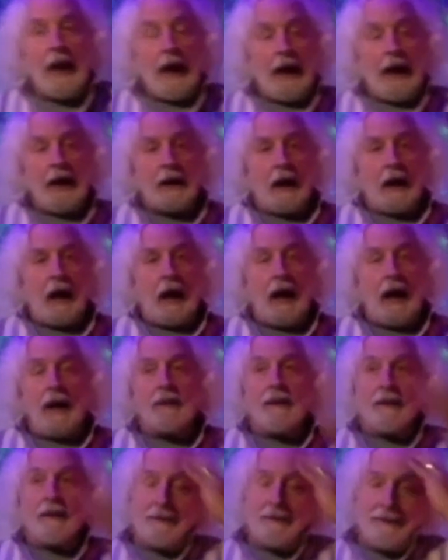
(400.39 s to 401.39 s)
And
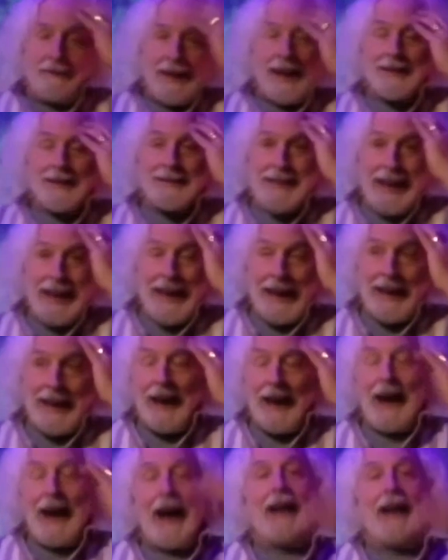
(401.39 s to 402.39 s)
on that day,
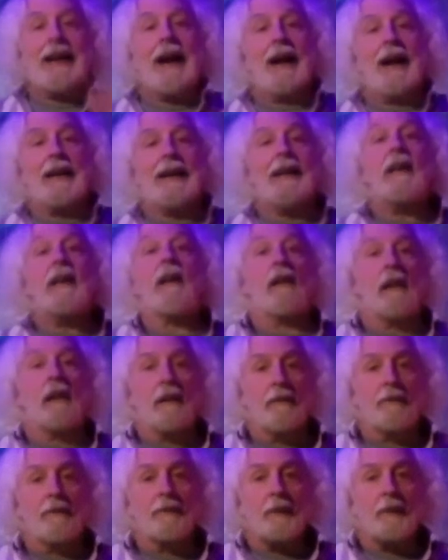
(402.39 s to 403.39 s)
I got ill,
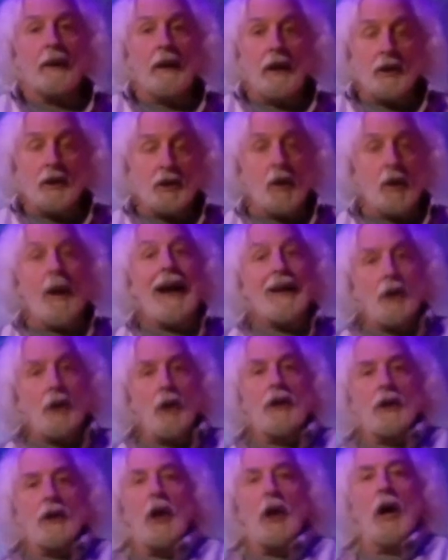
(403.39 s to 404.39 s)
so I
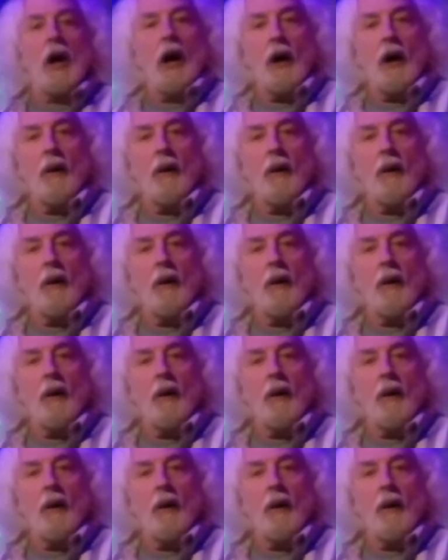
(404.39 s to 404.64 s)
couldn't go.